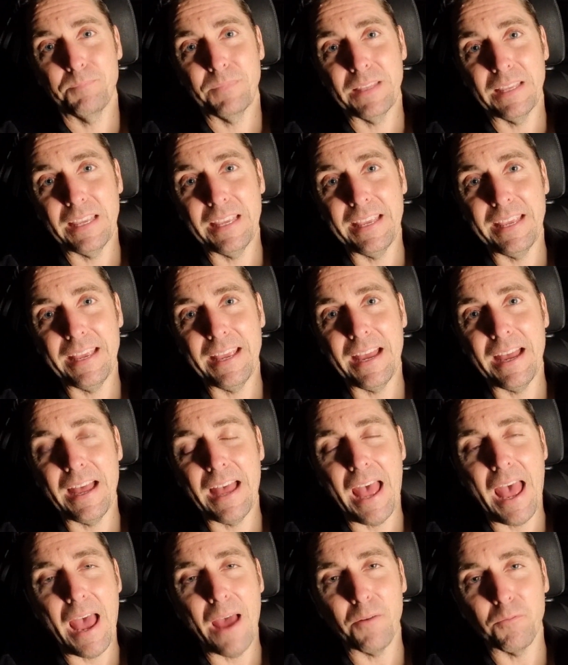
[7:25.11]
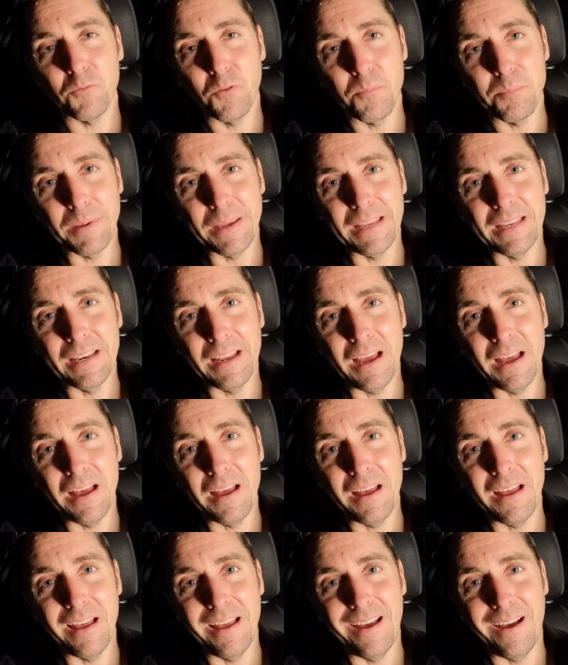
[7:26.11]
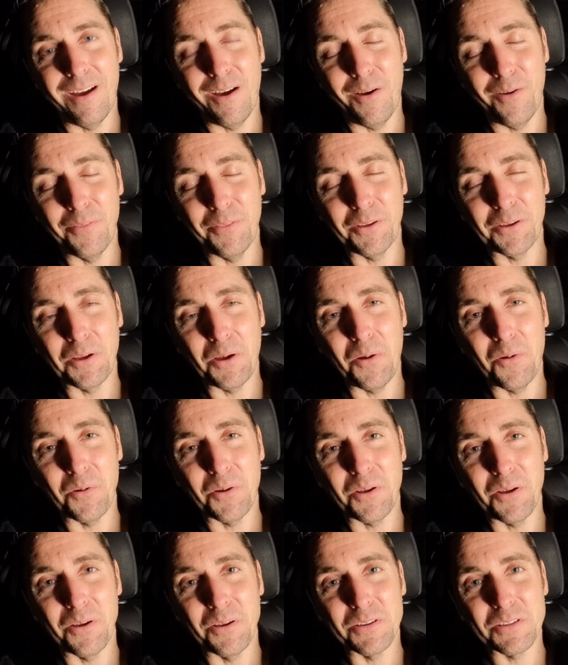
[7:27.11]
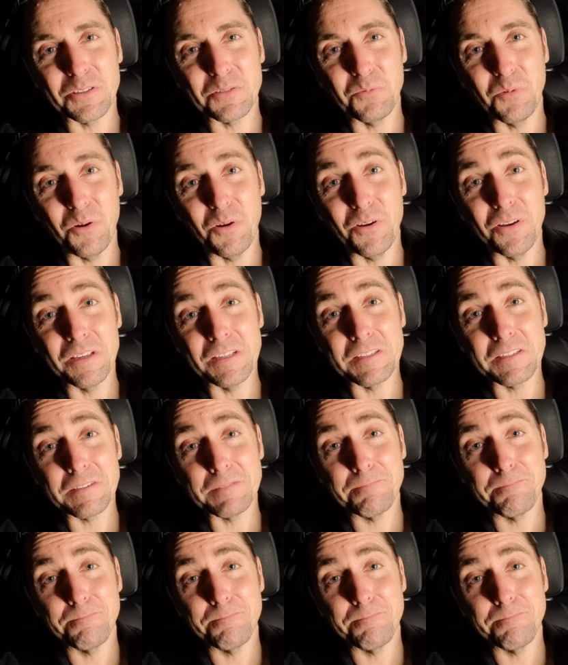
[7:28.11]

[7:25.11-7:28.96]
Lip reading: here at Robina on the Gold Coast was